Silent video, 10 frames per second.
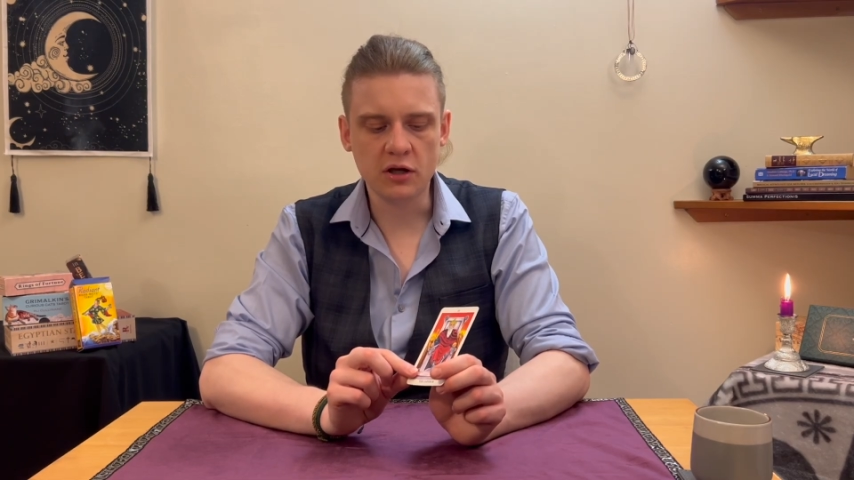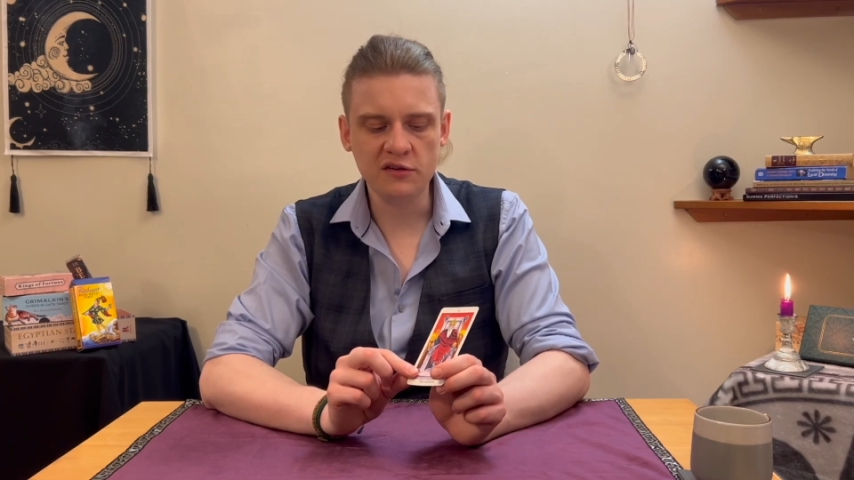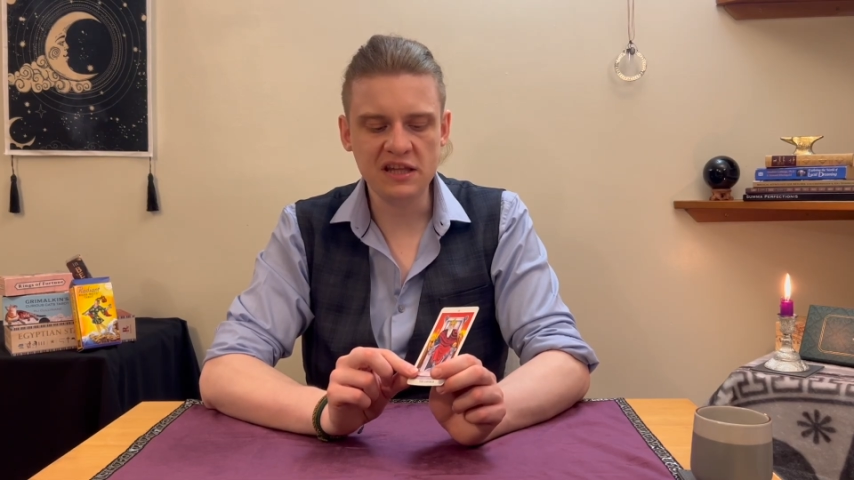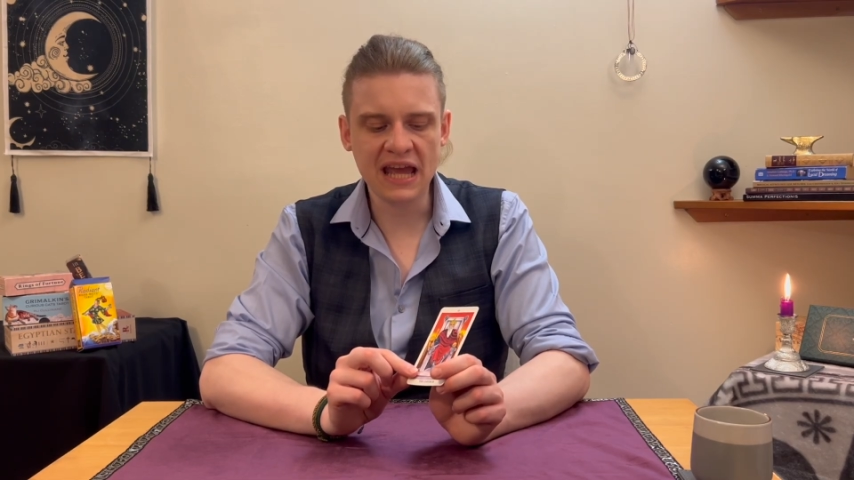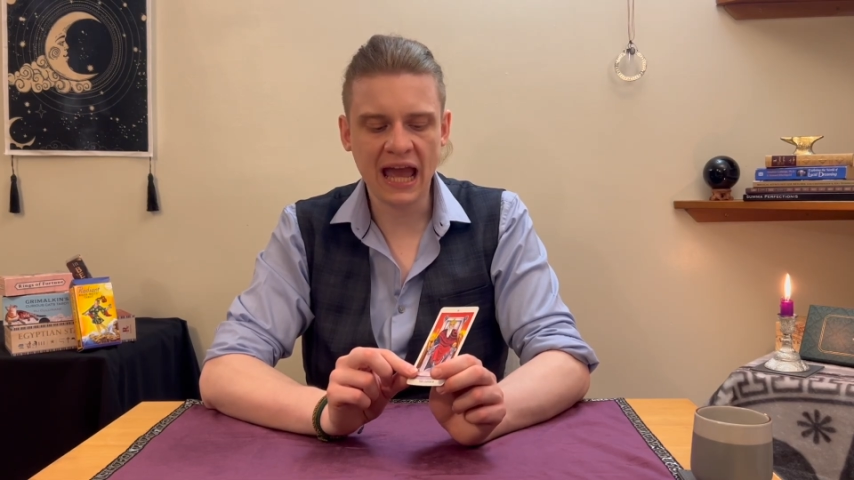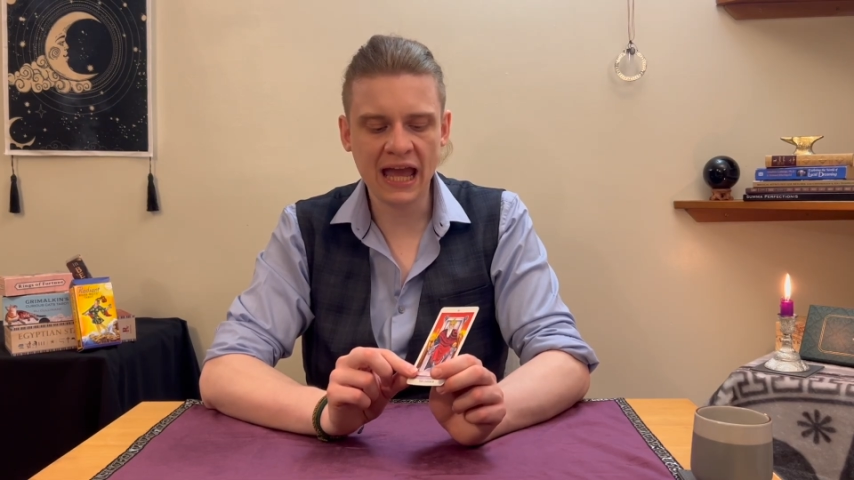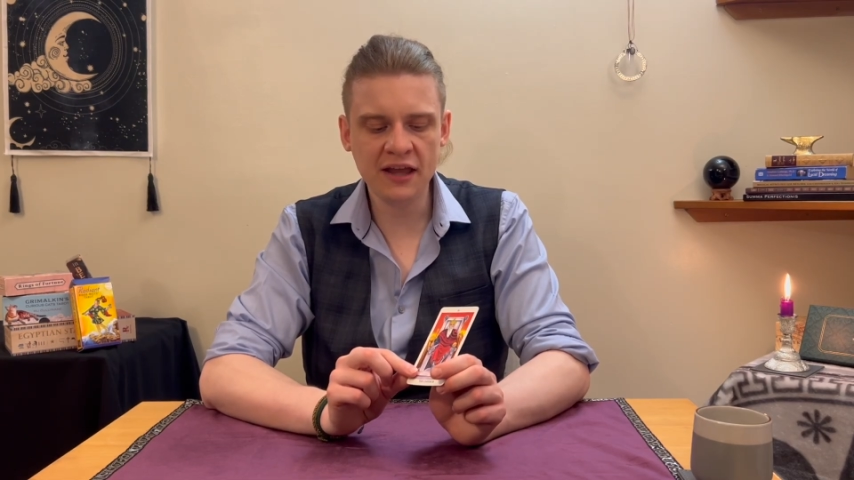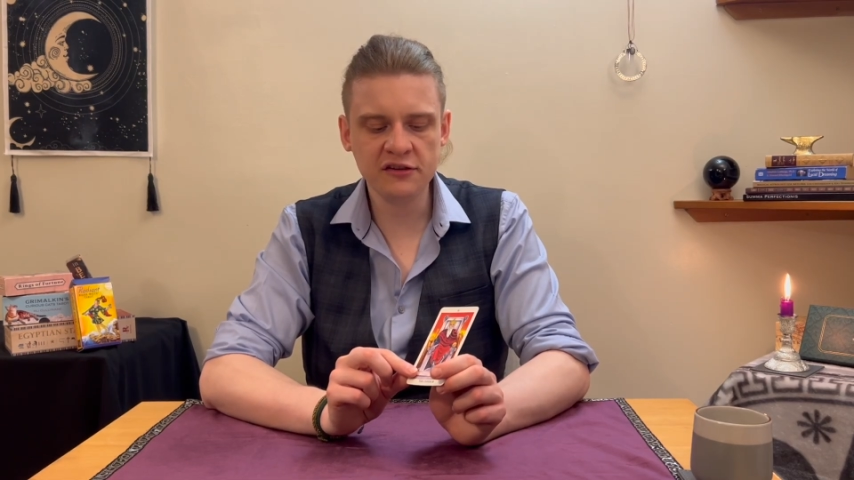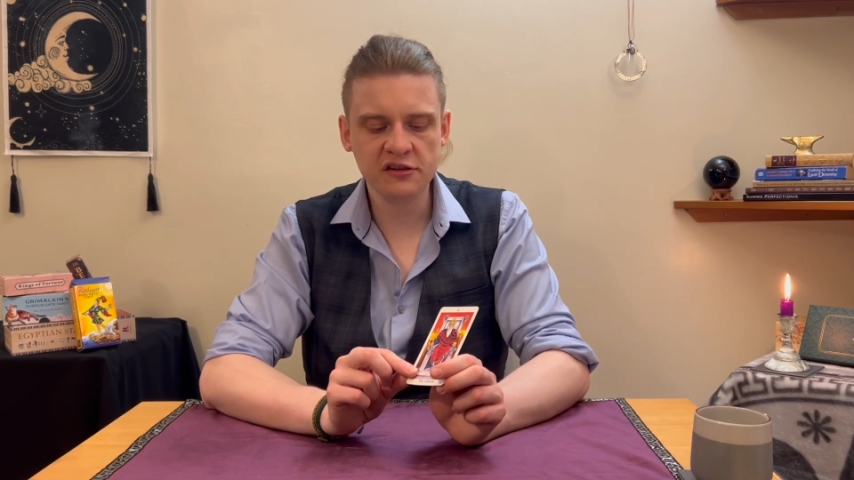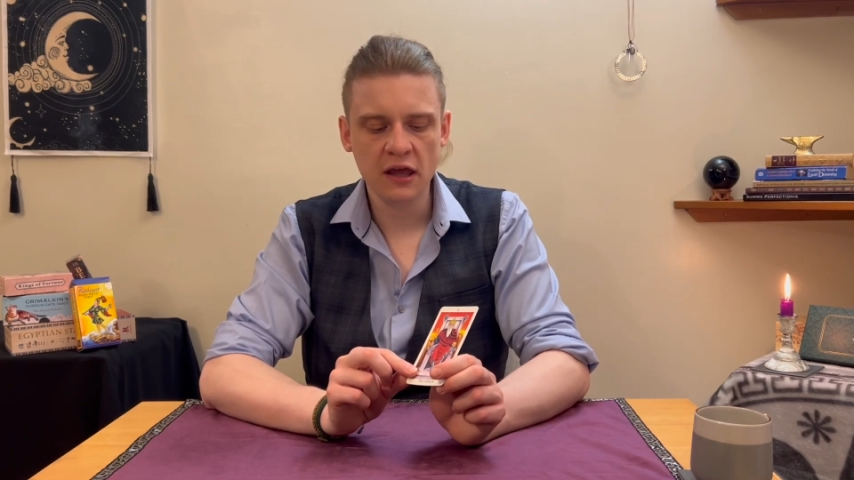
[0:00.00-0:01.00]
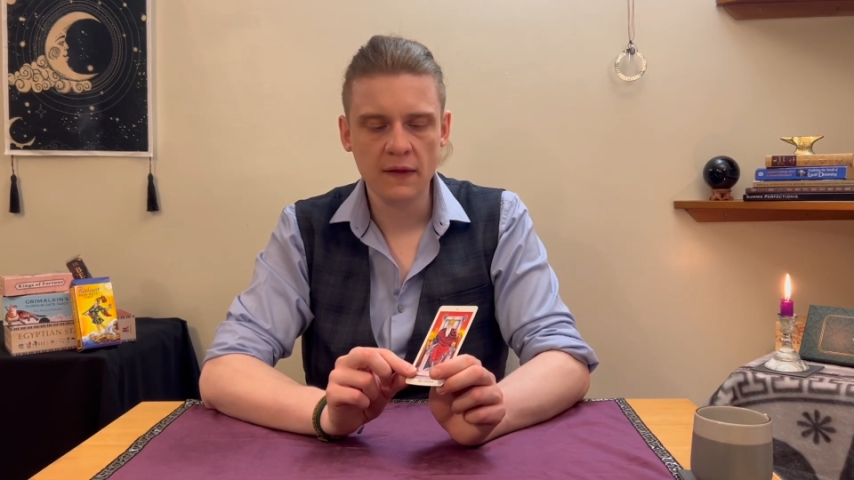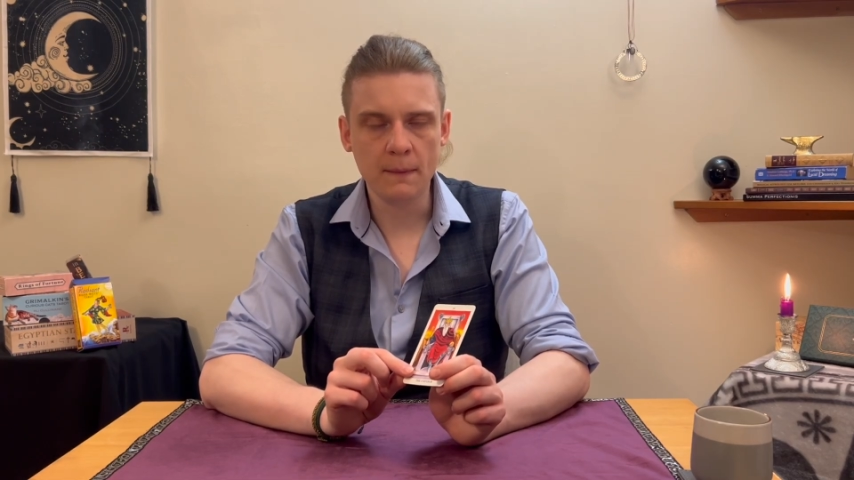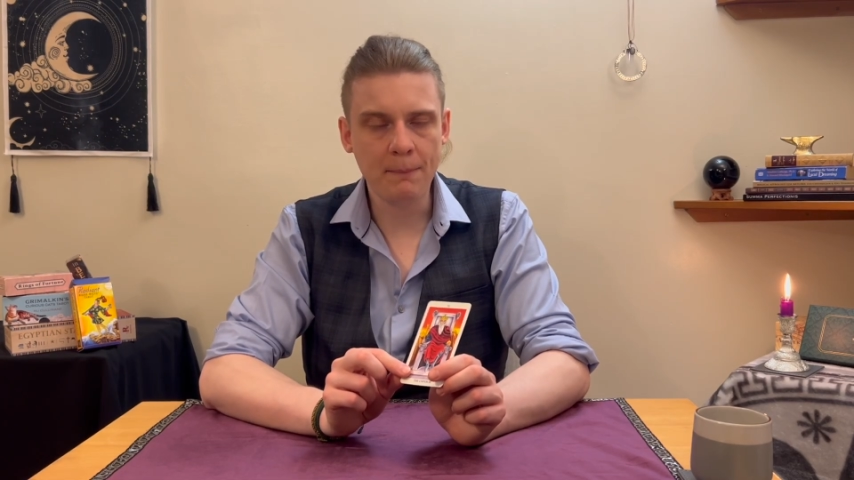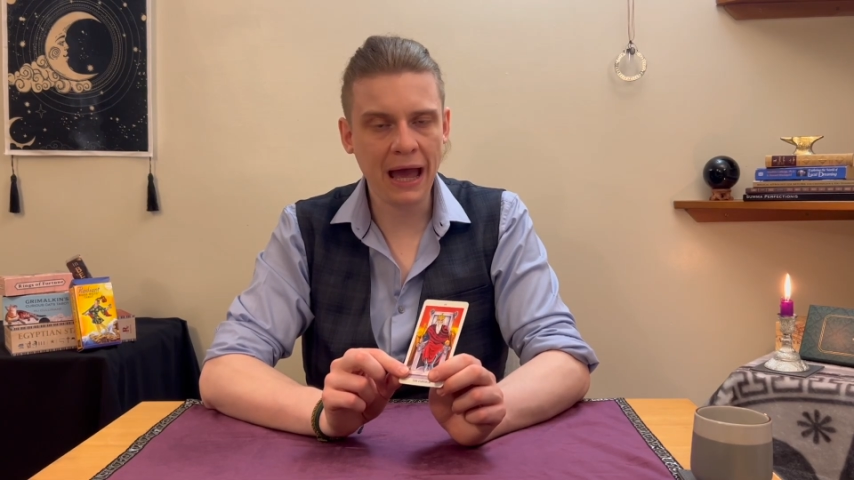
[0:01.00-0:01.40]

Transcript: Because he has the